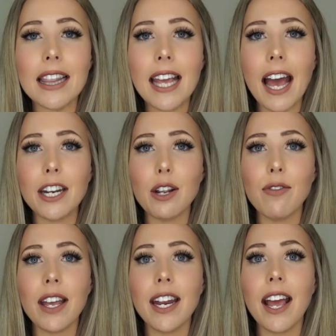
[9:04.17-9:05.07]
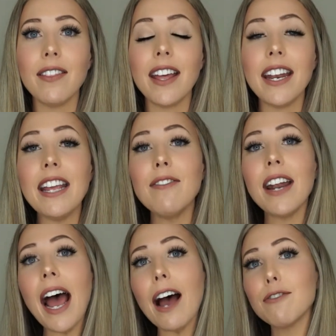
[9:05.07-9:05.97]
the end of it, and then even
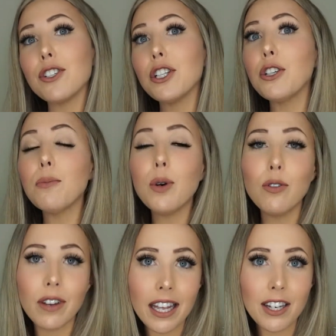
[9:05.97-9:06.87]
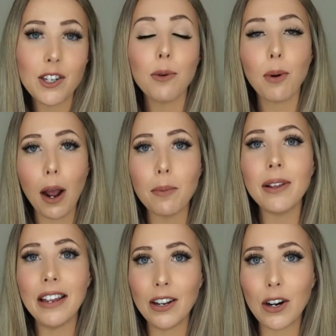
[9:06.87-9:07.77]
after you move in, you'll
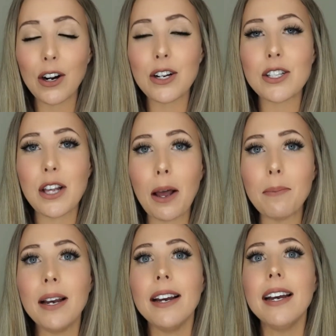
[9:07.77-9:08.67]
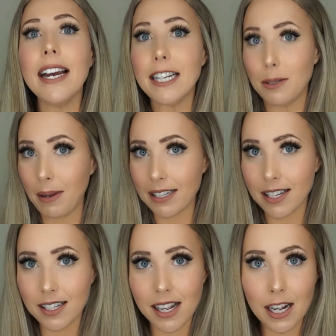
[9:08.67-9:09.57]
probably incur some
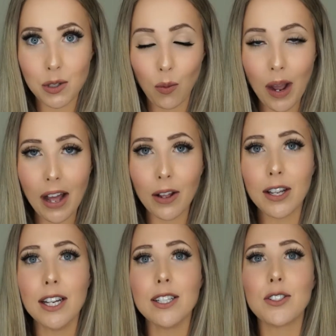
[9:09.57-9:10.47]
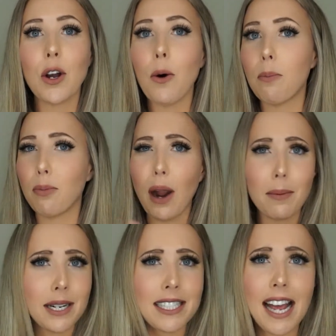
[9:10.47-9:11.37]
expenses as well. So
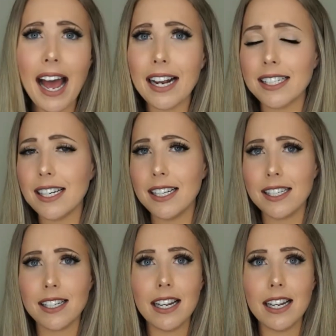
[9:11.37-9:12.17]
property taxes,